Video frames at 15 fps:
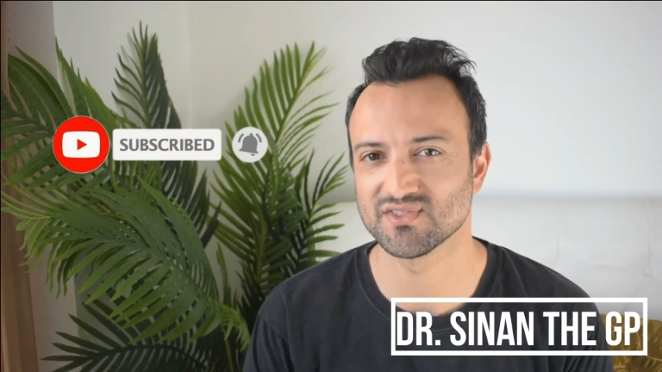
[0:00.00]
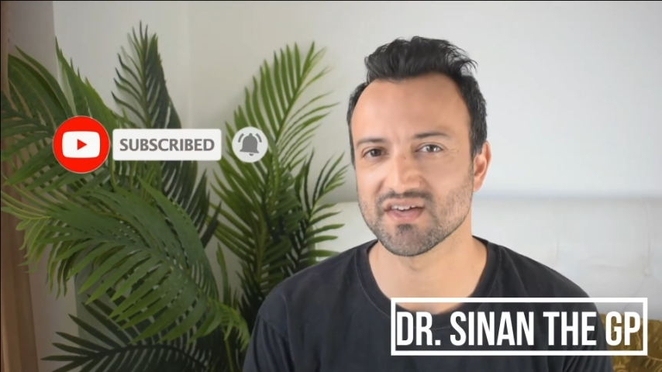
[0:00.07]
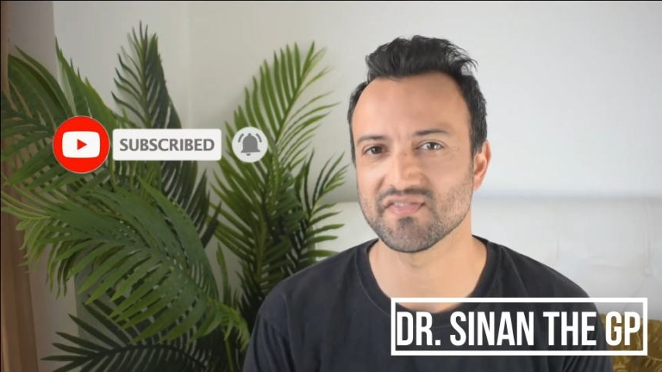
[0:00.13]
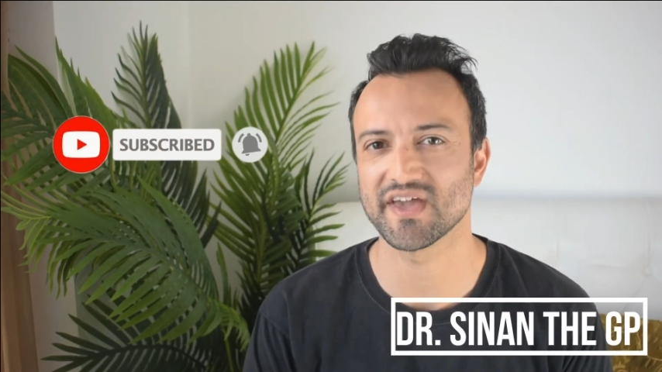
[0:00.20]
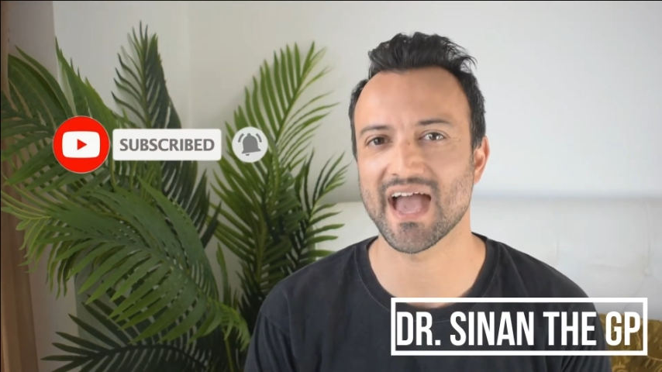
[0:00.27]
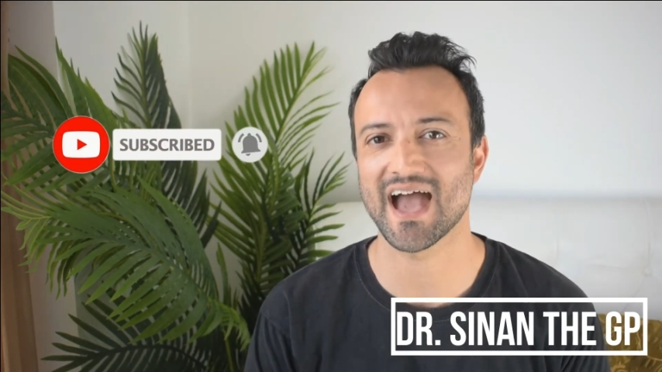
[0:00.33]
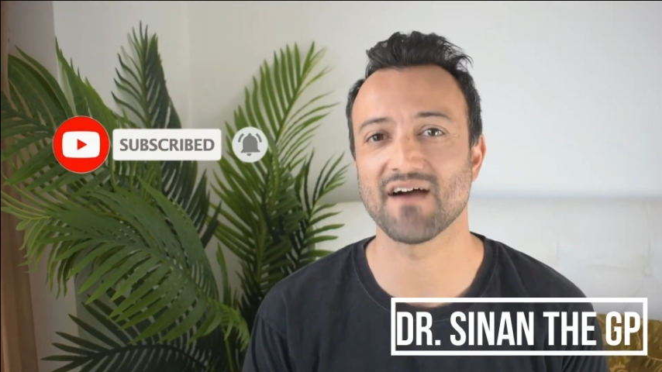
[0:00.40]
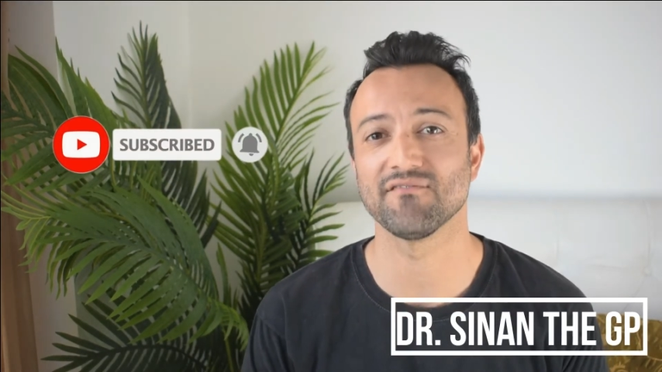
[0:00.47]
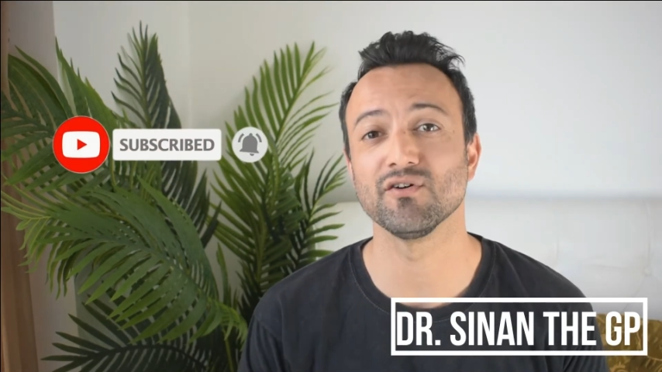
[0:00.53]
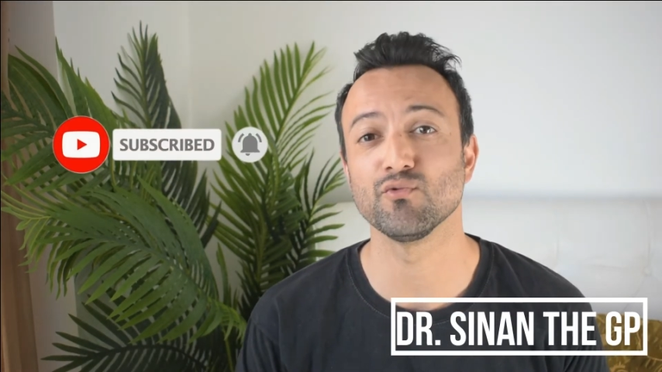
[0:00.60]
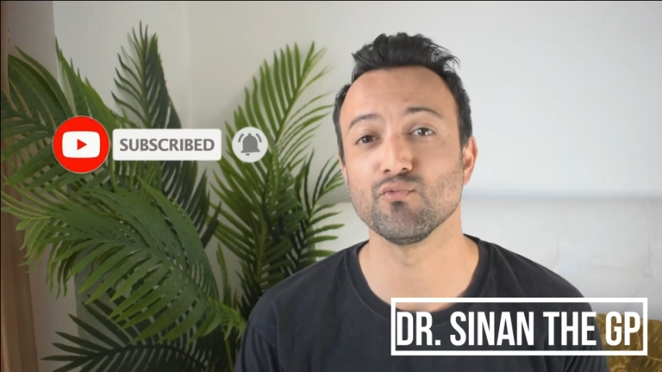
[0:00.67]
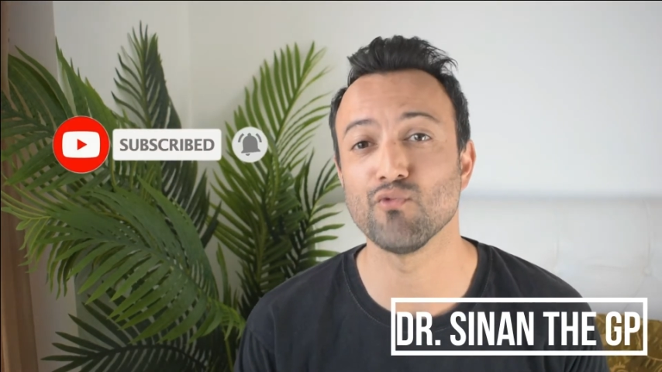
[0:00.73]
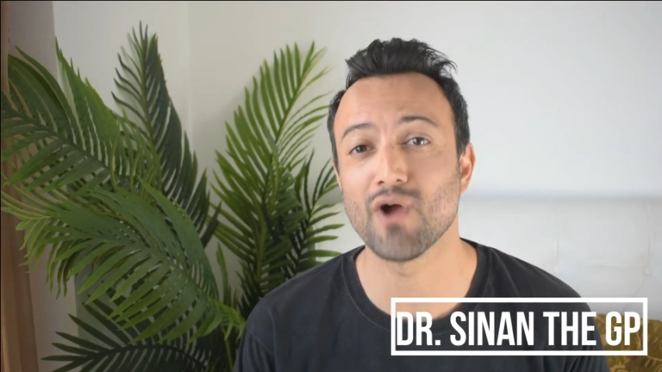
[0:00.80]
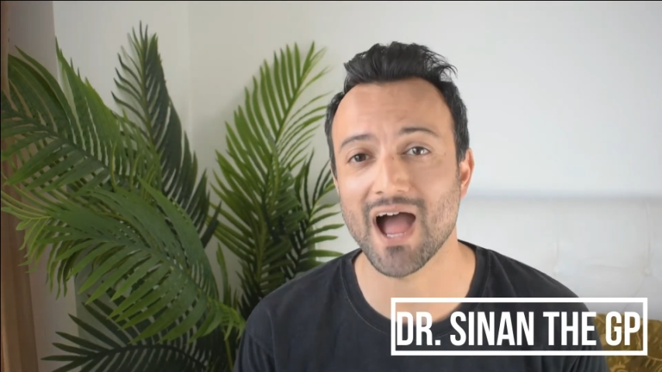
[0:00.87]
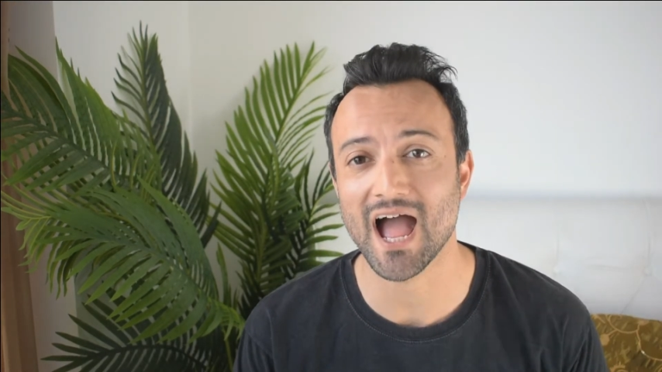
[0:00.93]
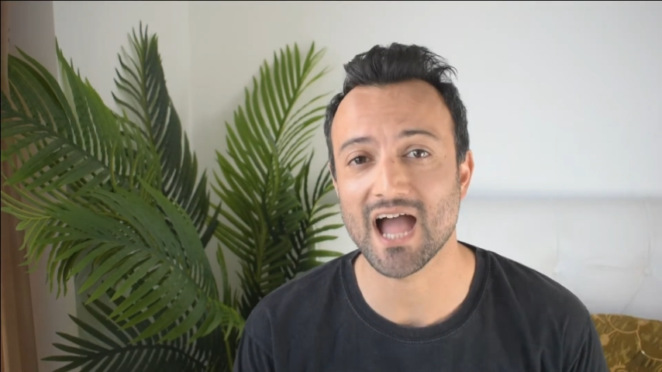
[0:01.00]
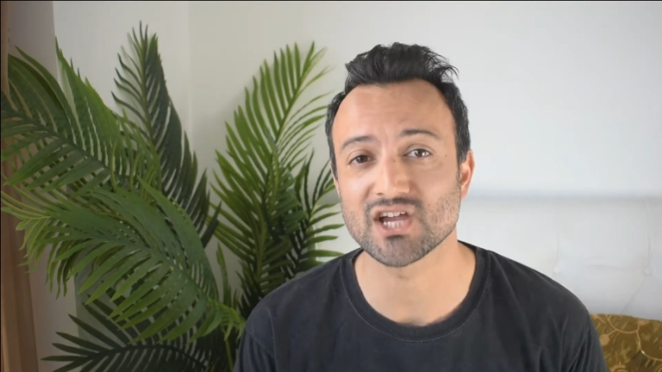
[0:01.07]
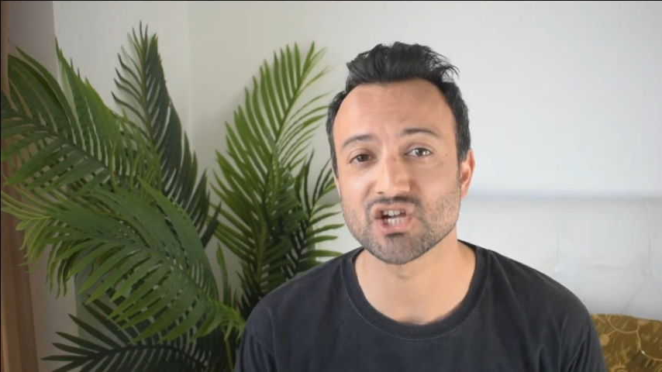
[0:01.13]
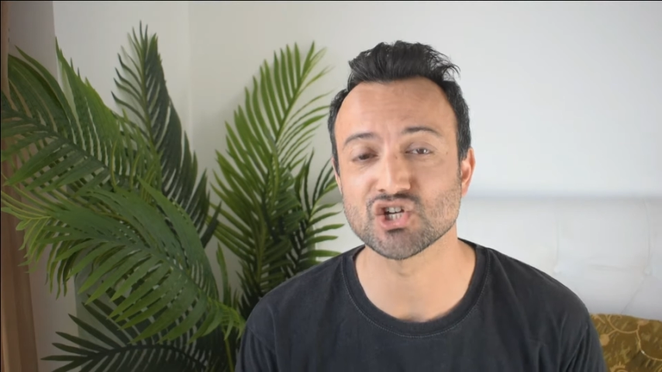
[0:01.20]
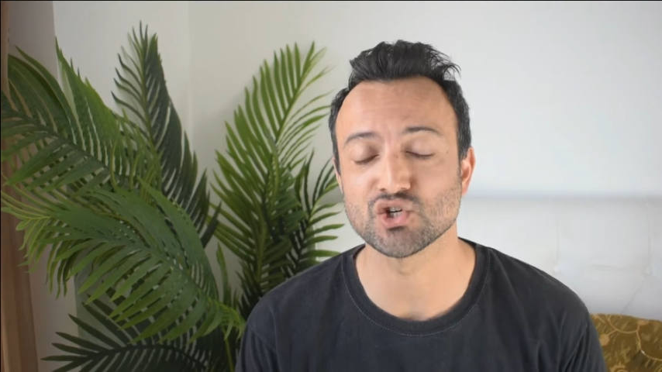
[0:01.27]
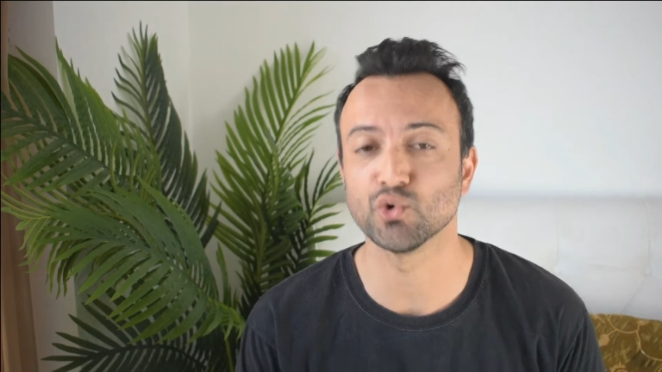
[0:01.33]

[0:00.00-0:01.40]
that they have a rash,